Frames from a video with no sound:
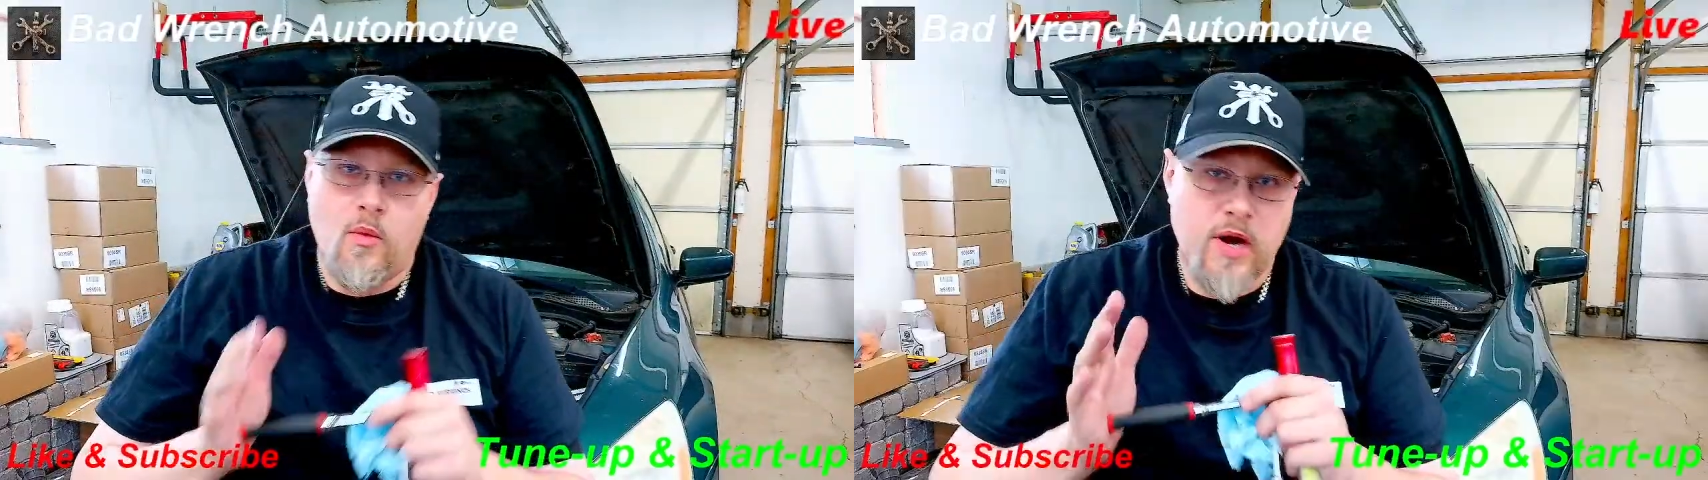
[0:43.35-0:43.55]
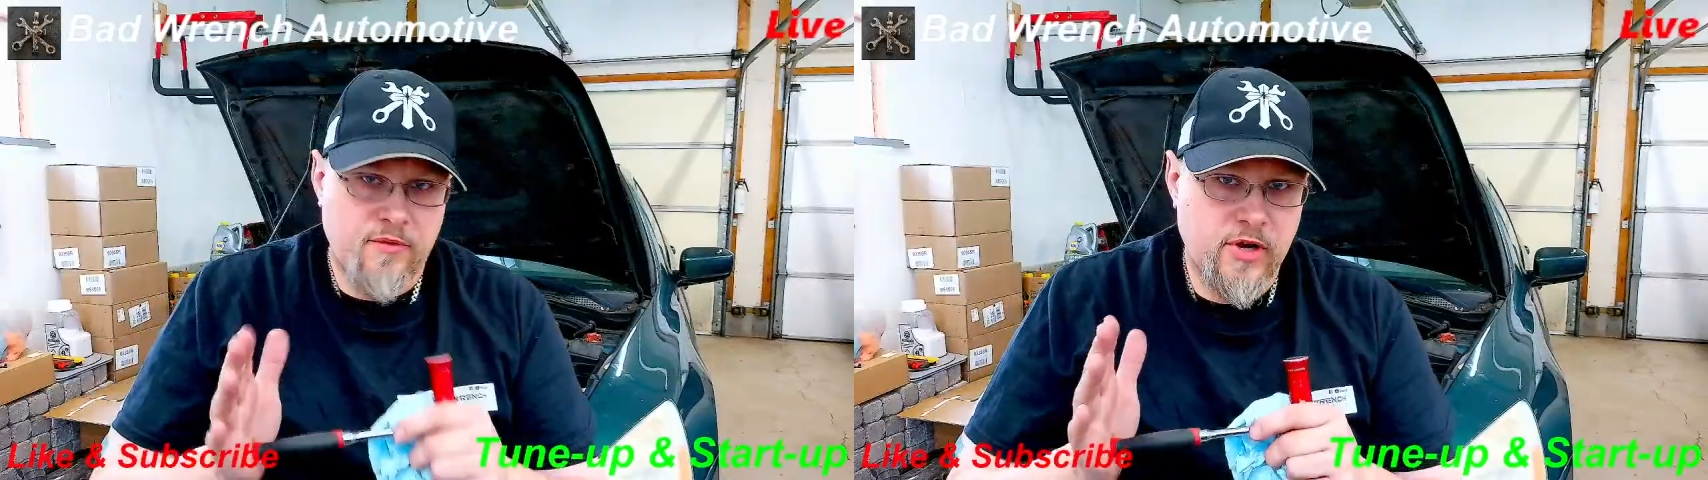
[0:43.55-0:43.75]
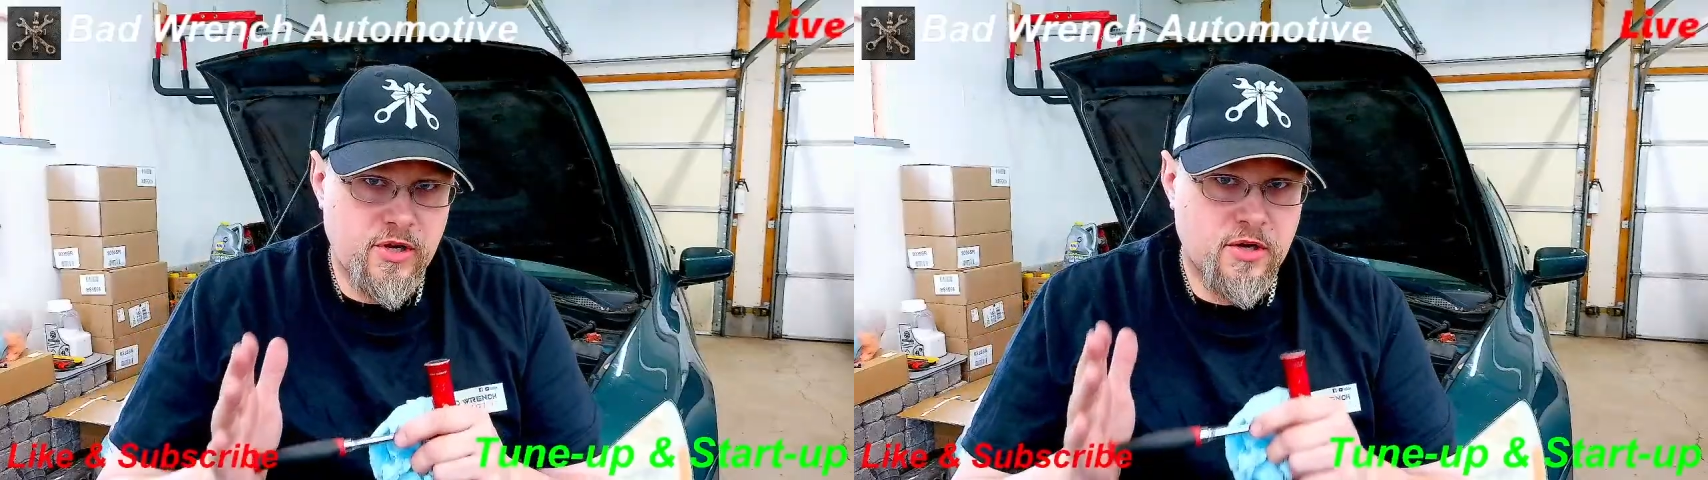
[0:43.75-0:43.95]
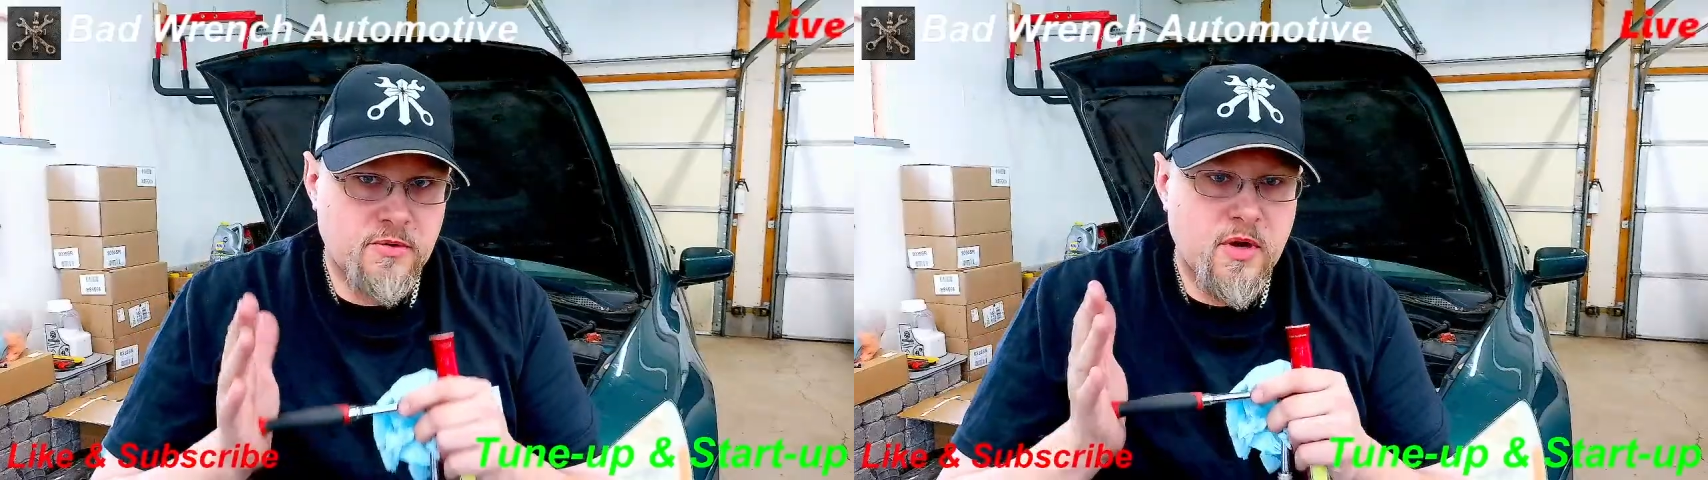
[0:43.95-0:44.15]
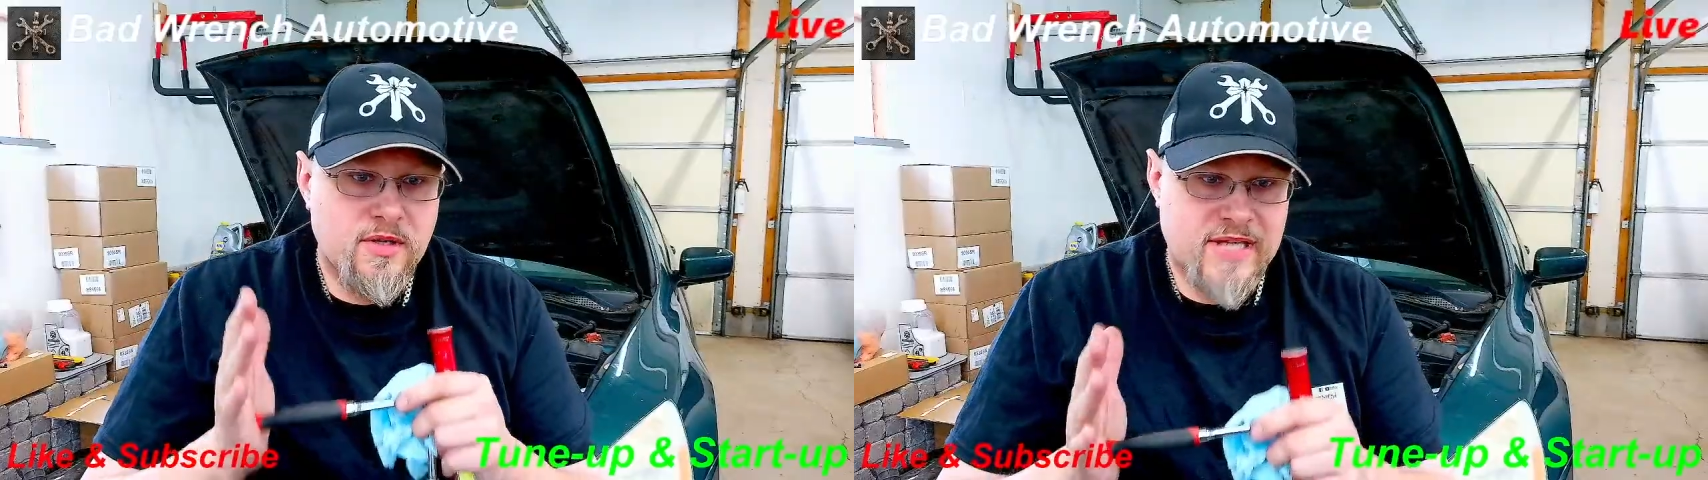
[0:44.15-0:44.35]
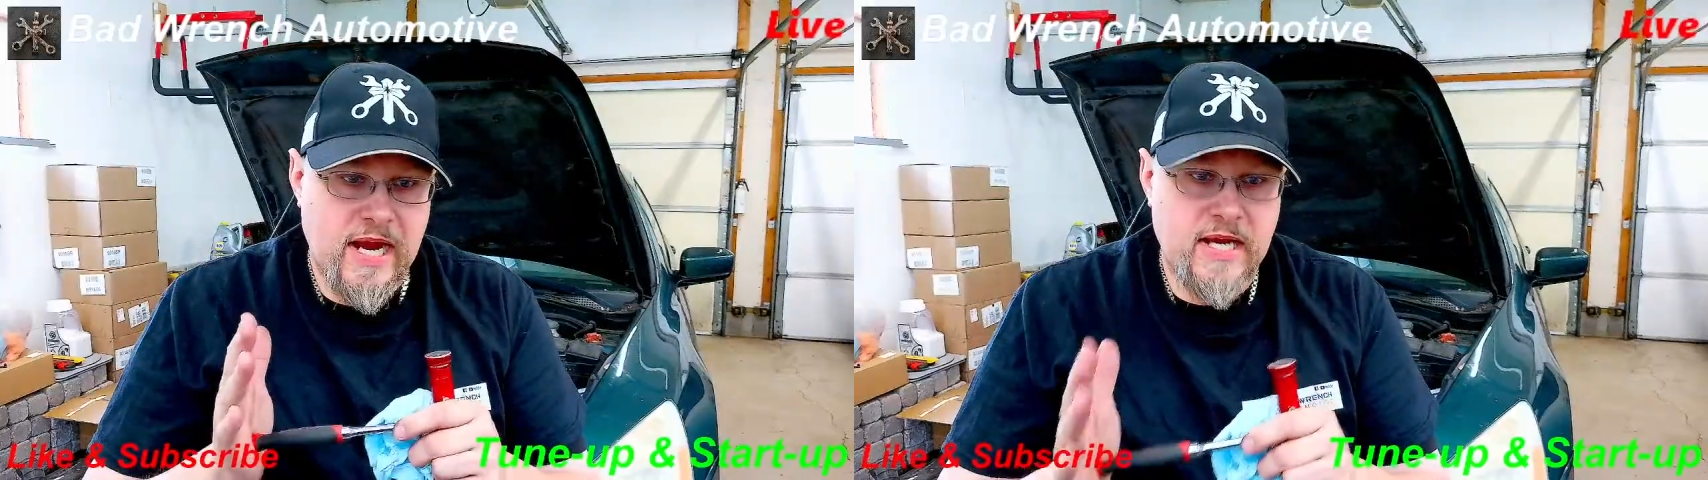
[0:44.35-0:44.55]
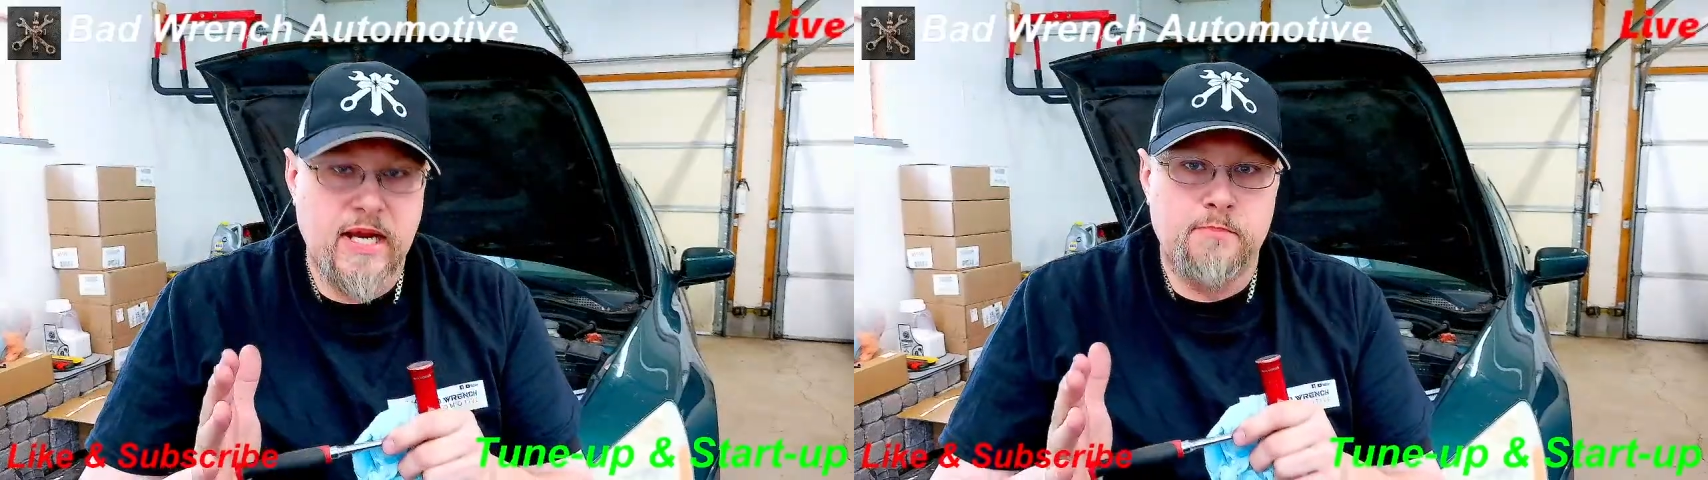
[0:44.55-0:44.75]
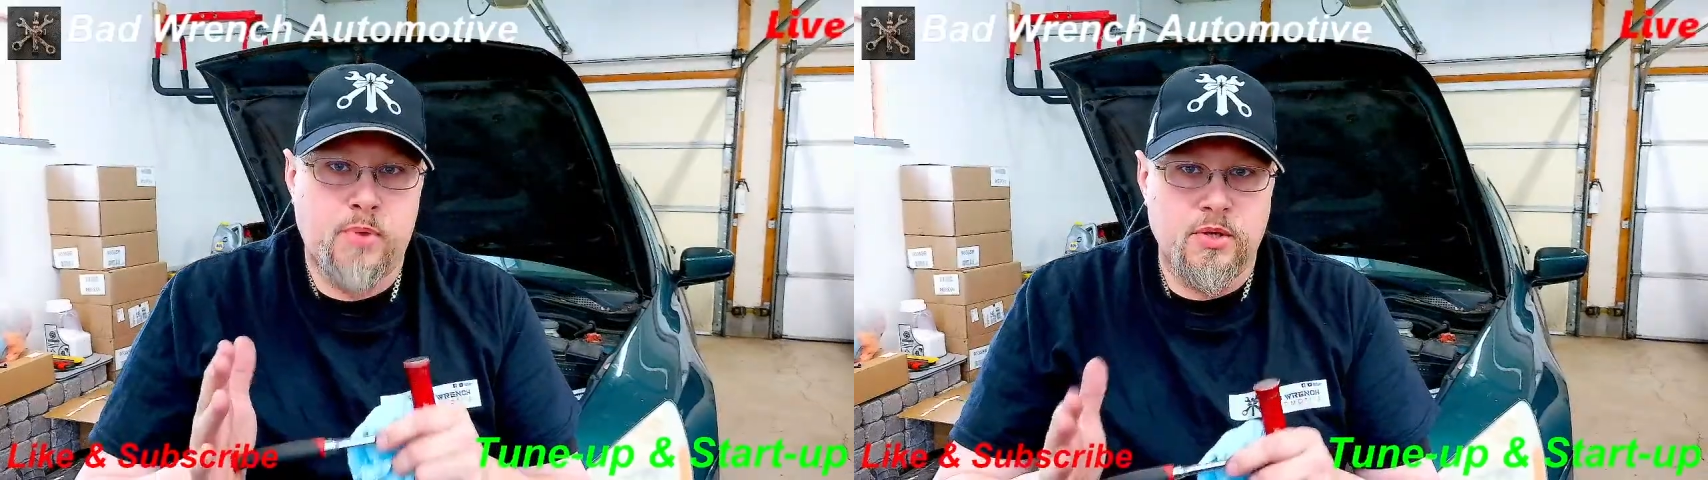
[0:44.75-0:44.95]
Whenever you're
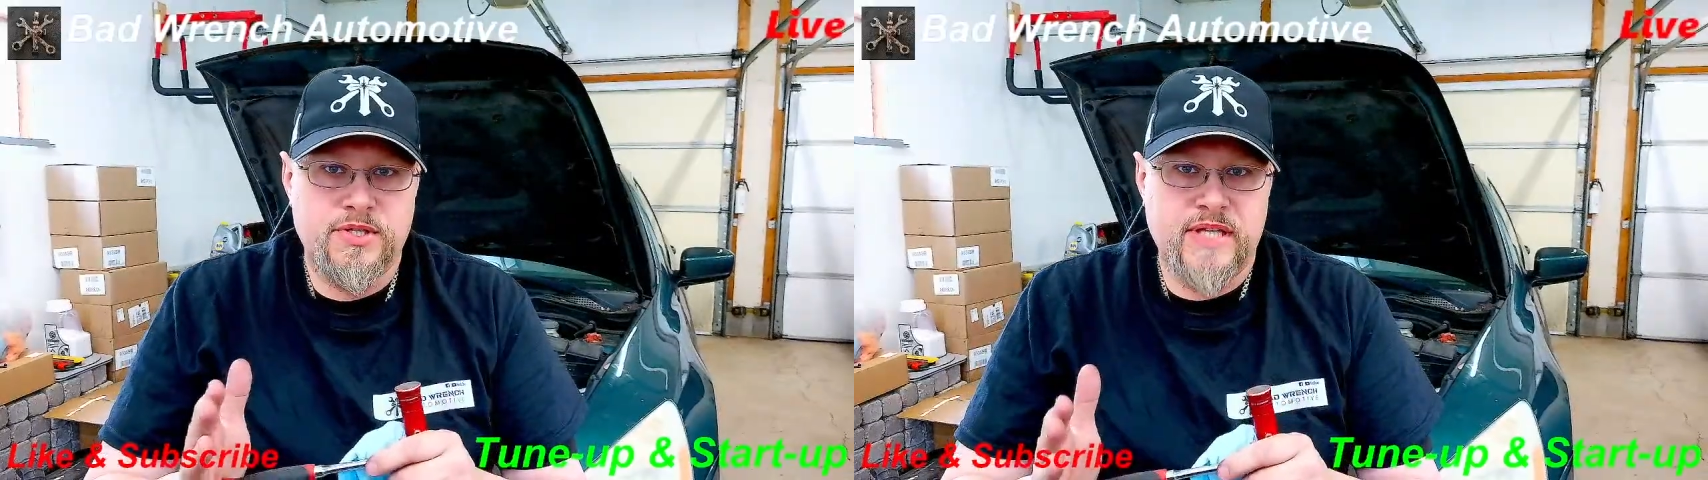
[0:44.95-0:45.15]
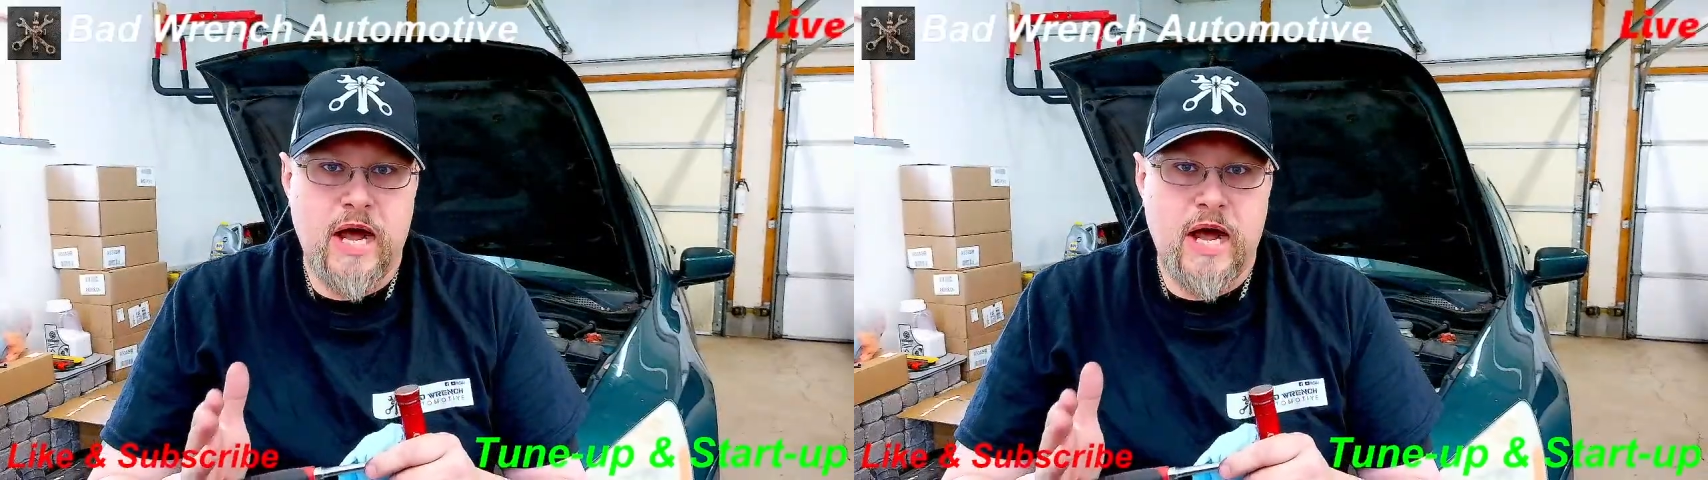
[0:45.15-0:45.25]
tightening bolts